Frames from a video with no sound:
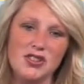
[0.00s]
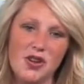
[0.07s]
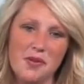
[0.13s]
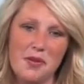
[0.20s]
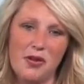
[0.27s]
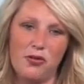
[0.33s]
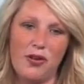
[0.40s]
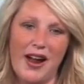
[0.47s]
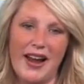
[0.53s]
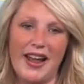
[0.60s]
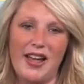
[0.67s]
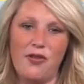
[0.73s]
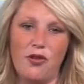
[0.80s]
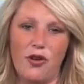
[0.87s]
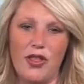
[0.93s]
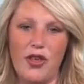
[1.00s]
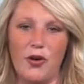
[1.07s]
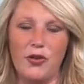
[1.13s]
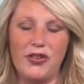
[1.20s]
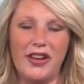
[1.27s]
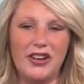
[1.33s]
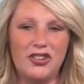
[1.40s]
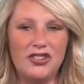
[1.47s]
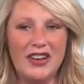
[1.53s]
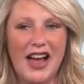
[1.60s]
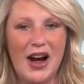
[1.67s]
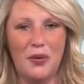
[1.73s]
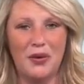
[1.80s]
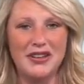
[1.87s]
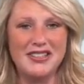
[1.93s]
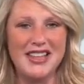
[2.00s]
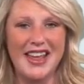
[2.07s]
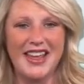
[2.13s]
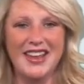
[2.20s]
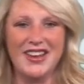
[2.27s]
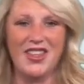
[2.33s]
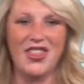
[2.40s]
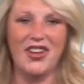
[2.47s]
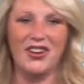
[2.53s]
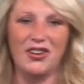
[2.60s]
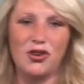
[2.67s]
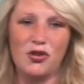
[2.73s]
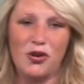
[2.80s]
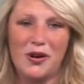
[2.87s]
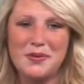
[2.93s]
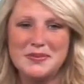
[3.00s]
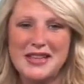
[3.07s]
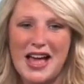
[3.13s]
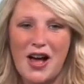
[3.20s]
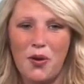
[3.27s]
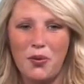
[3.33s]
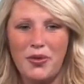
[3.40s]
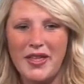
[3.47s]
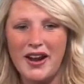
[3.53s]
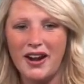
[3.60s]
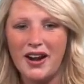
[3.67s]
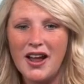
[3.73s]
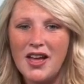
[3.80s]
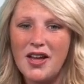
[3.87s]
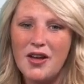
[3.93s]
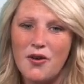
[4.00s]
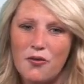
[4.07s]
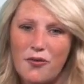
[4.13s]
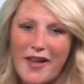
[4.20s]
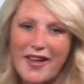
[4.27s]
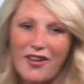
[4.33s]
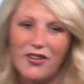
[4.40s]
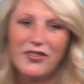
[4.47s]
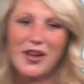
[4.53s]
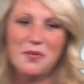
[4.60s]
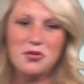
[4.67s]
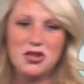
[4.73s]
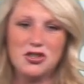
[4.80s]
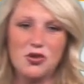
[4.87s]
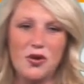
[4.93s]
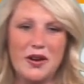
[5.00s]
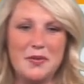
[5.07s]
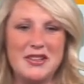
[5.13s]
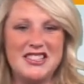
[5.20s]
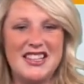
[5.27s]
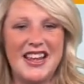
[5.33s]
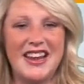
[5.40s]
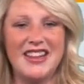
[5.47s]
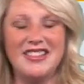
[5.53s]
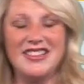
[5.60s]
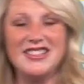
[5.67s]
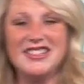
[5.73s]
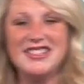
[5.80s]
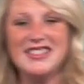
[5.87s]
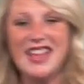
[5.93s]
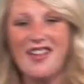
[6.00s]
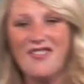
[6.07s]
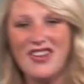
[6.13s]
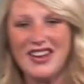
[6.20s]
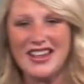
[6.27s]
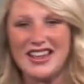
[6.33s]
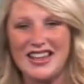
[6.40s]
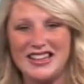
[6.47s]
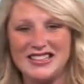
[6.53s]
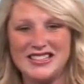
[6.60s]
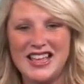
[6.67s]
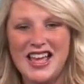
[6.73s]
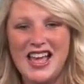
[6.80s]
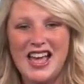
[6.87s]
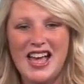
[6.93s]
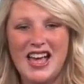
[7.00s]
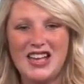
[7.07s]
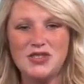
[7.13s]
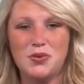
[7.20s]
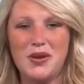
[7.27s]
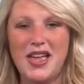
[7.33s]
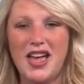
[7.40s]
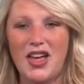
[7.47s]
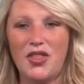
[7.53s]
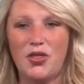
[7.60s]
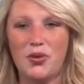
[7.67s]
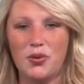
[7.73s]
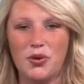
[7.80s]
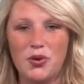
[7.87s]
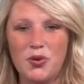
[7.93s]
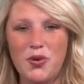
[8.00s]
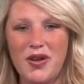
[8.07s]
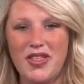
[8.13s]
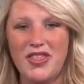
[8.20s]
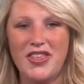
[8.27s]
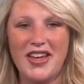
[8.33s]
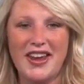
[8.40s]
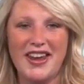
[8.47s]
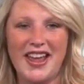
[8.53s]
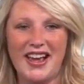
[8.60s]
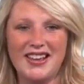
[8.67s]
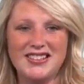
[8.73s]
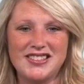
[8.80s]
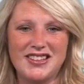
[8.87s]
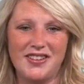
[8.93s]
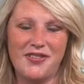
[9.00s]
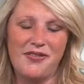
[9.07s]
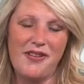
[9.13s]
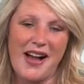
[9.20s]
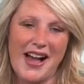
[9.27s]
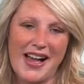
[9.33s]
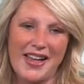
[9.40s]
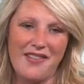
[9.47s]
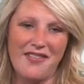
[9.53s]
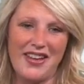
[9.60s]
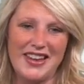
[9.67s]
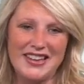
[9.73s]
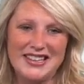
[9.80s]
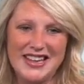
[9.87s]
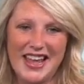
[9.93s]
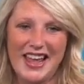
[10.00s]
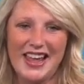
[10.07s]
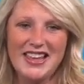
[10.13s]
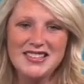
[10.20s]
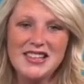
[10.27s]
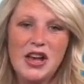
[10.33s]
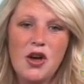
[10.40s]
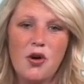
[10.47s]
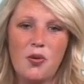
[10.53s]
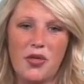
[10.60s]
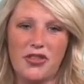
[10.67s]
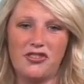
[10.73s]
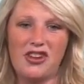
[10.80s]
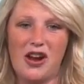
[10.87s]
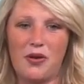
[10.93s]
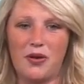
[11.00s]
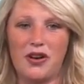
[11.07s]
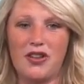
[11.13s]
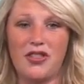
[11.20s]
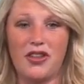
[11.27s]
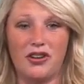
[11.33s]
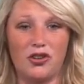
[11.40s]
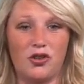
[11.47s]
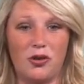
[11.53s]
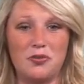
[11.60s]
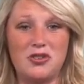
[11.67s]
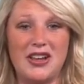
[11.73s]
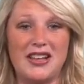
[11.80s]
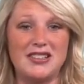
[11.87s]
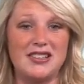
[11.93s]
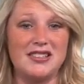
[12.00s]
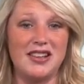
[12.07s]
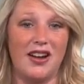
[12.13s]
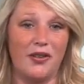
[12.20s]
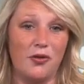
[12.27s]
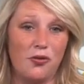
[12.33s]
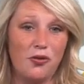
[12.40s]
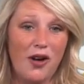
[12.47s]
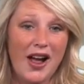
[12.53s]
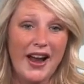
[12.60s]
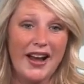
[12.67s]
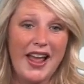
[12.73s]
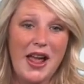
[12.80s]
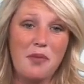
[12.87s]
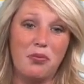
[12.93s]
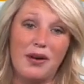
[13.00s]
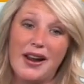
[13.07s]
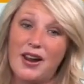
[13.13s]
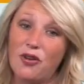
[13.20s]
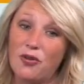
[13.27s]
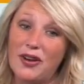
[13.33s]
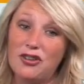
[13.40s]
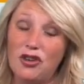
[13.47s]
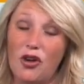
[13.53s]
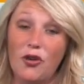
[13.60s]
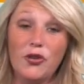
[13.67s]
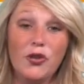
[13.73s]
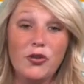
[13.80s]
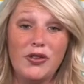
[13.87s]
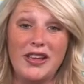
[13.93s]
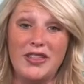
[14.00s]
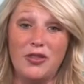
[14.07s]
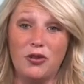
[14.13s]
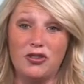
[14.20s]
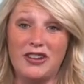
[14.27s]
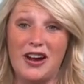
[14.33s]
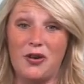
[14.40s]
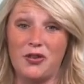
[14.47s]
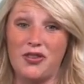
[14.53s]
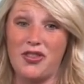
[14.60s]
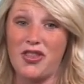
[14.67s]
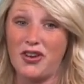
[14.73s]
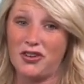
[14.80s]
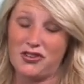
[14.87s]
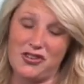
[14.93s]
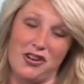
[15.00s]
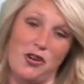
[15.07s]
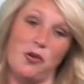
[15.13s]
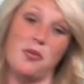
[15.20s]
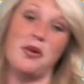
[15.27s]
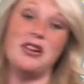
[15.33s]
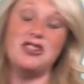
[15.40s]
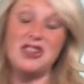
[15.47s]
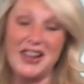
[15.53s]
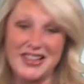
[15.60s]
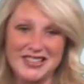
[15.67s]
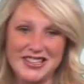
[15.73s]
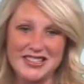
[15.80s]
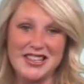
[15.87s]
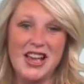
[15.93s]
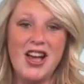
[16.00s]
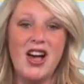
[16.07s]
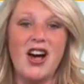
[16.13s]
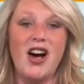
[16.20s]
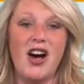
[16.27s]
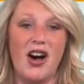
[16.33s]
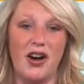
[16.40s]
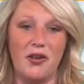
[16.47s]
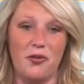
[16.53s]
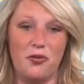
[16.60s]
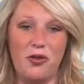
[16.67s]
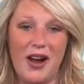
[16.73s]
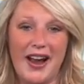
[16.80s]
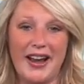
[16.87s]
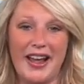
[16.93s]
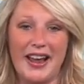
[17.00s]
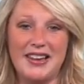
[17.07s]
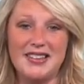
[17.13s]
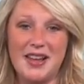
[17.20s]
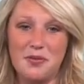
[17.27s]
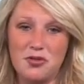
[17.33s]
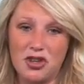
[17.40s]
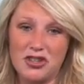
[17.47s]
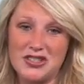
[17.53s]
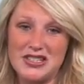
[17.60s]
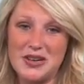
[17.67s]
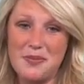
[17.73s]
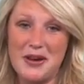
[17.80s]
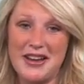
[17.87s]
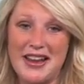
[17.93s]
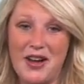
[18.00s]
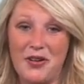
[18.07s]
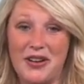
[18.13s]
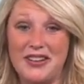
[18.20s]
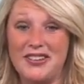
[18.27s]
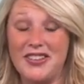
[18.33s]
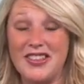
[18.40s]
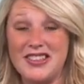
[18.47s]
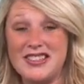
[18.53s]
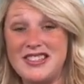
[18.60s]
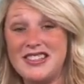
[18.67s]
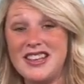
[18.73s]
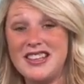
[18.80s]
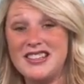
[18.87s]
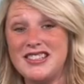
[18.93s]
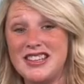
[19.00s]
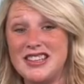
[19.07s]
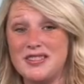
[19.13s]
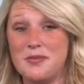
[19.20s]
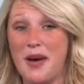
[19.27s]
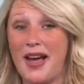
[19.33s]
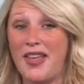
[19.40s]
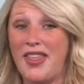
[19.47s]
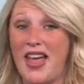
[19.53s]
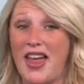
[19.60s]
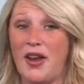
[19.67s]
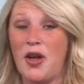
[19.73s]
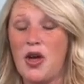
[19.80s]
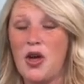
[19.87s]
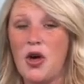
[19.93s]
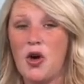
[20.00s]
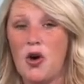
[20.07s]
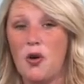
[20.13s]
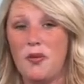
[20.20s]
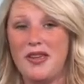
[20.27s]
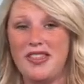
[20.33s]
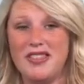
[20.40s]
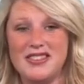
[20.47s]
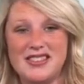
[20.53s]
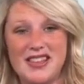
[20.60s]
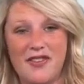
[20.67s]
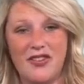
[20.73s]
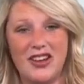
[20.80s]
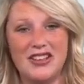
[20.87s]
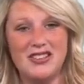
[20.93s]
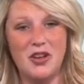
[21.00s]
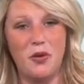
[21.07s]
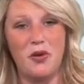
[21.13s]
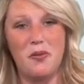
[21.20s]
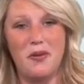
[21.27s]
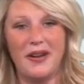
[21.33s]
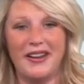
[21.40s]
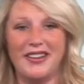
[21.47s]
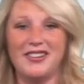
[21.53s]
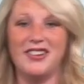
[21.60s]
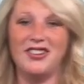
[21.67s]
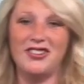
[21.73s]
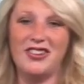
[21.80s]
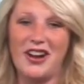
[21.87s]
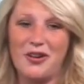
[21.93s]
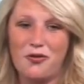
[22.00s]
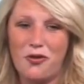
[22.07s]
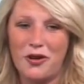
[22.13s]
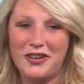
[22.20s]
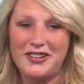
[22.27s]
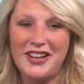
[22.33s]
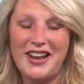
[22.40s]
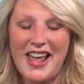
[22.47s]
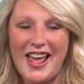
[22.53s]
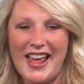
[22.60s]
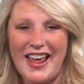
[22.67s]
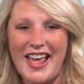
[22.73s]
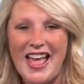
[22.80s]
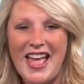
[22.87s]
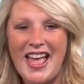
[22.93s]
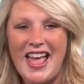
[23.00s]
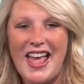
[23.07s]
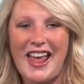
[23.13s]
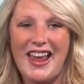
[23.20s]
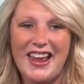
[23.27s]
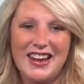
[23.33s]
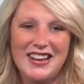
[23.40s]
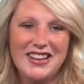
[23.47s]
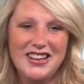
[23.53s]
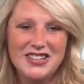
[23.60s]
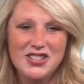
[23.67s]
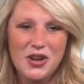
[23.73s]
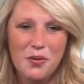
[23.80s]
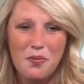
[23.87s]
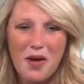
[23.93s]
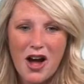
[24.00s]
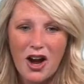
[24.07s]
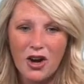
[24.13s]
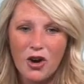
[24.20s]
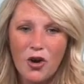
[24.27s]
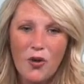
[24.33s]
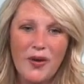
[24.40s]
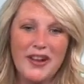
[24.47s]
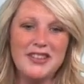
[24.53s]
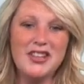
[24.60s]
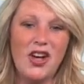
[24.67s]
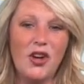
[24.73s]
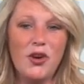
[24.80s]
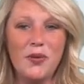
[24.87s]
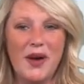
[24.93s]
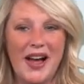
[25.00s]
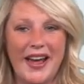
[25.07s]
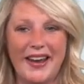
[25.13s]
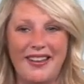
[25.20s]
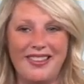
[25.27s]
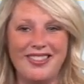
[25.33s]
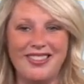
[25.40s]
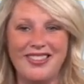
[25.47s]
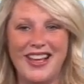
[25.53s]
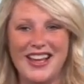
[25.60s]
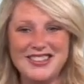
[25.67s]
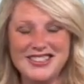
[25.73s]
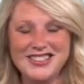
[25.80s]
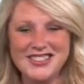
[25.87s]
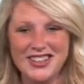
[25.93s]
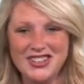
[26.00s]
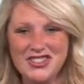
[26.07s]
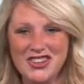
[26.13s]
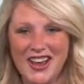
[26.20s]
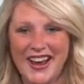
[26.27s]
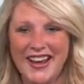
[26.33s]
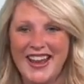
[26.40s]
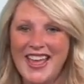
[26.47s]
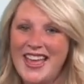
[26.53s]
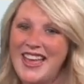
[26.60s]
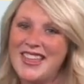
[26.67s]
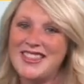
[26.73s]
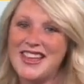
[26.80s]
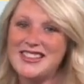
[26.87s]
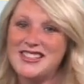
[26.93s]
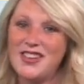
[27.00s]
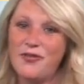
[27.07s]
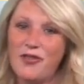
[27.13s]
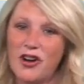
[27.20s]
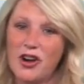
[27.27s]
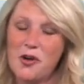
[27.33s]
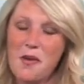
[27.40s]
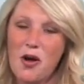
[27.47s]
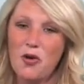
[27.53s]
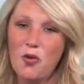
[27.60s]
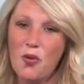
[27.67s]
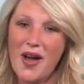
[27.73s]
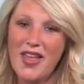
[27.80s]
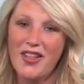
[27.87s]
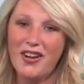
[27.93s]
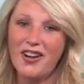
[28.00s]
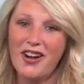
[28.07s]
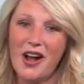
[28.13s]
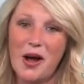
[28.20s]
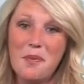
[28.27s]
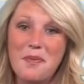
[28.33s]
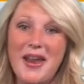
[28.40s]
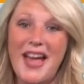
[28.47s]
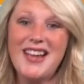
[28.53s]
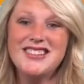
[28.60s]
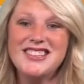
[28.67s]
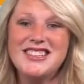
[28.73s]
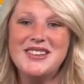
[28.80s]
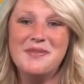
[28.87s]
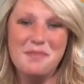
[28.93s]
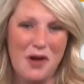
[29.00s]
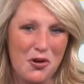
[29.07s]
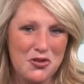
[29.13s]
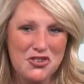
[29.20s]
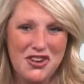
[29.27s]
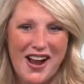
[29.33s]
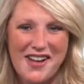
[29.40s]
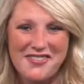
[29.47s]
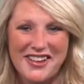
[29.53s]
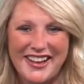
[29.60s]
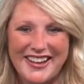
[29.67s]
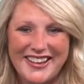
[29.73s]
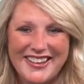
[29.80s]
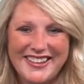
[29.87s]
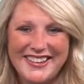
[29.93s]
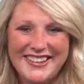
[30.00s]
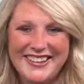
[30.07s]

it's going to be Friday for those showers and thunderstorms out there. Vail temperature is going to be staying in the 70s as we head through the next five days with shower and thunderstorm chances on Friday. Breckenridge also seeing those showers and thunderstorm chances on Friday. Temperatures dipping down into the 60s by then. We'll be in the 70s though with plenty of sunshine for today and tomorrow. Telluride, lots of sunshine. That's it for your mountain weather. Up next, mountain traffic.